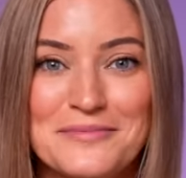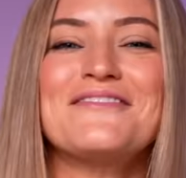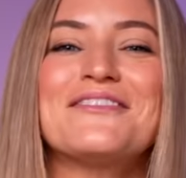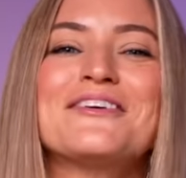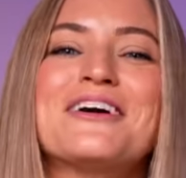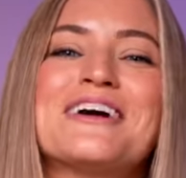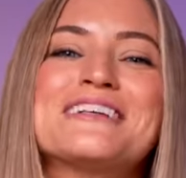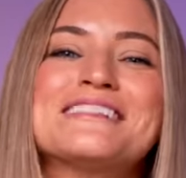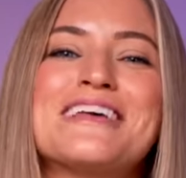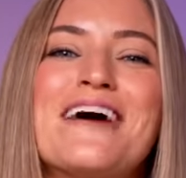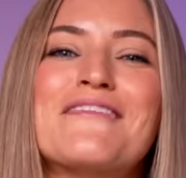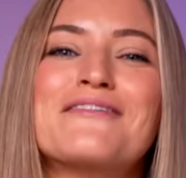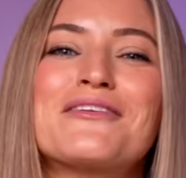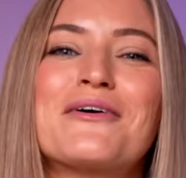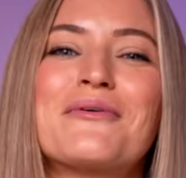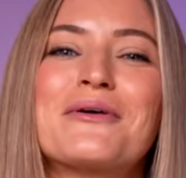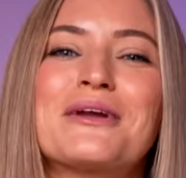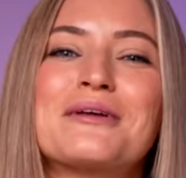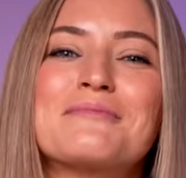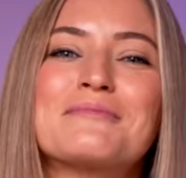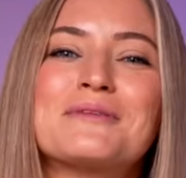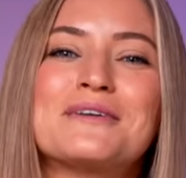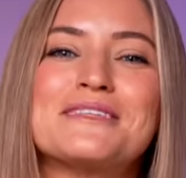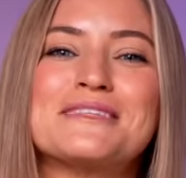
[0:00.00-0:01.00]
You guys guys haven't
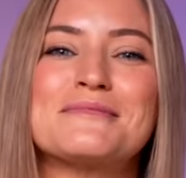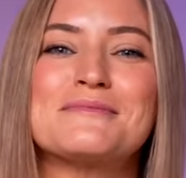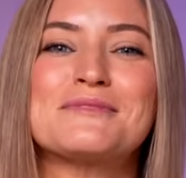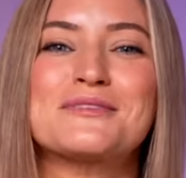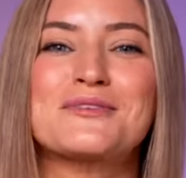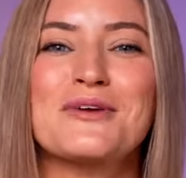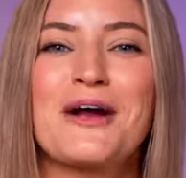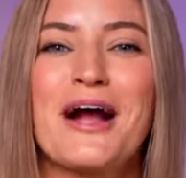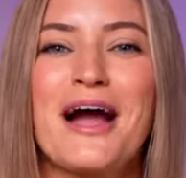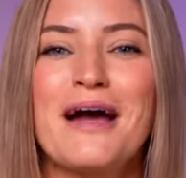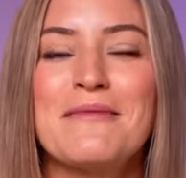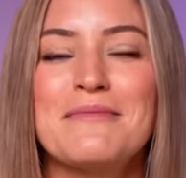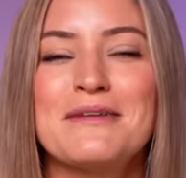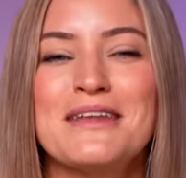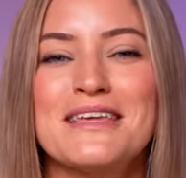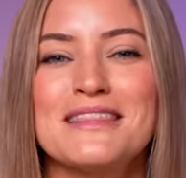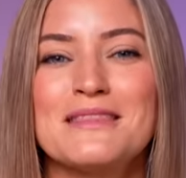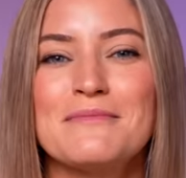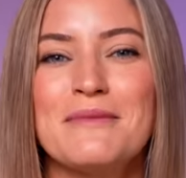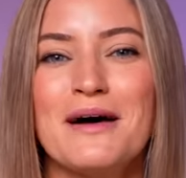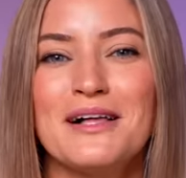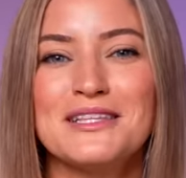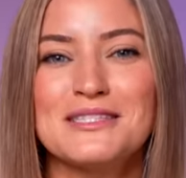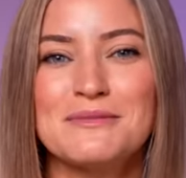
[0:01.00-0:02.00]
already, please subscribe and hit
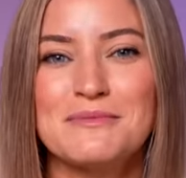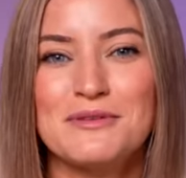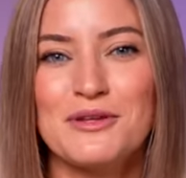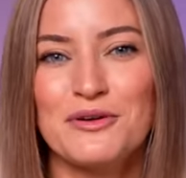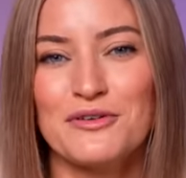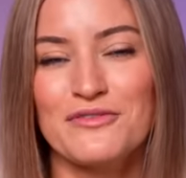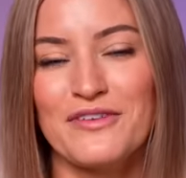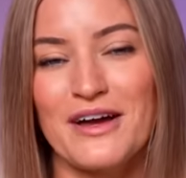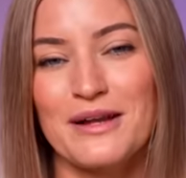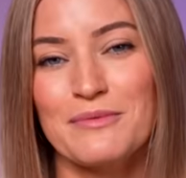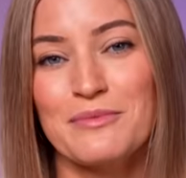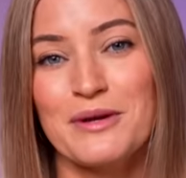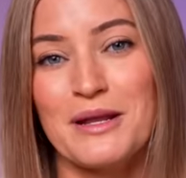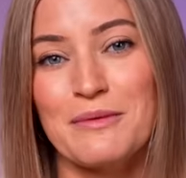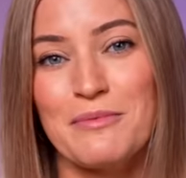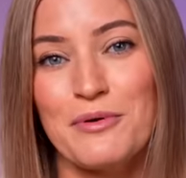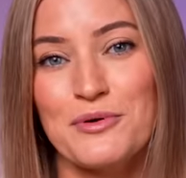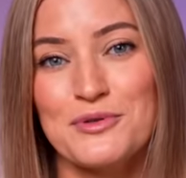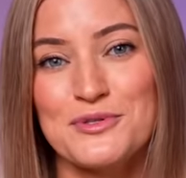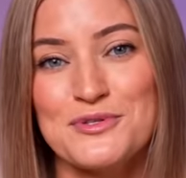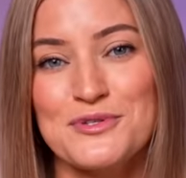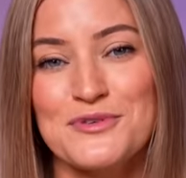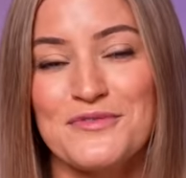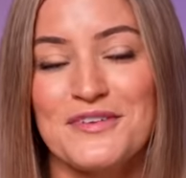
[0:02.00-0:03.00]
the bell to be notified when I
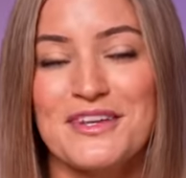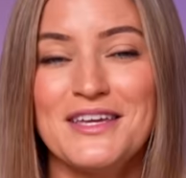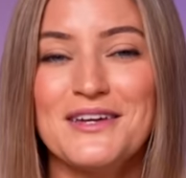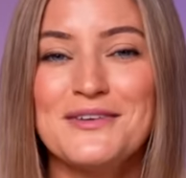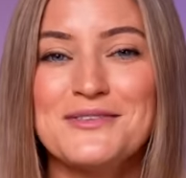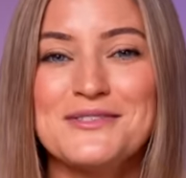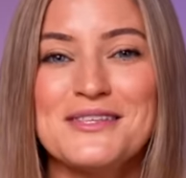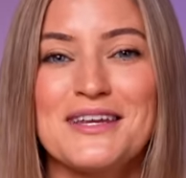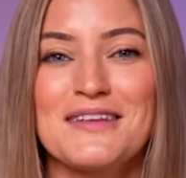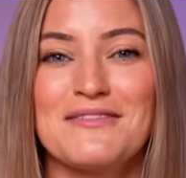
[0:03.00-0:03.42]
post new videos.